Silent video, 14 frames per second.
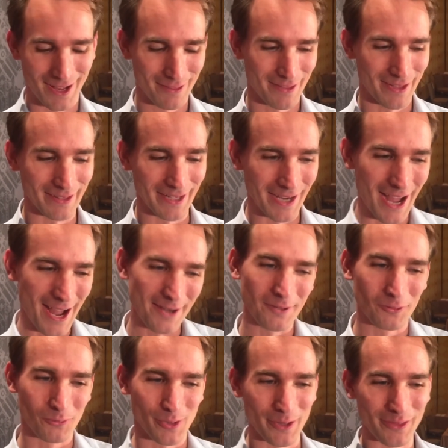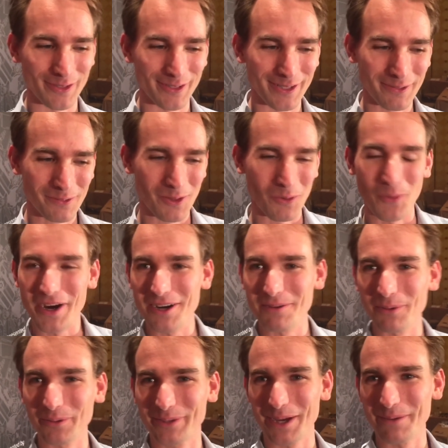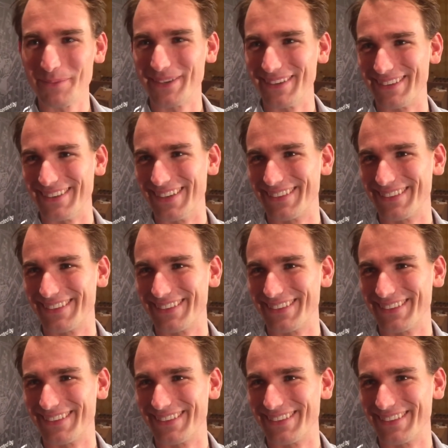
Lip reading: thing like, I just won the wearables competition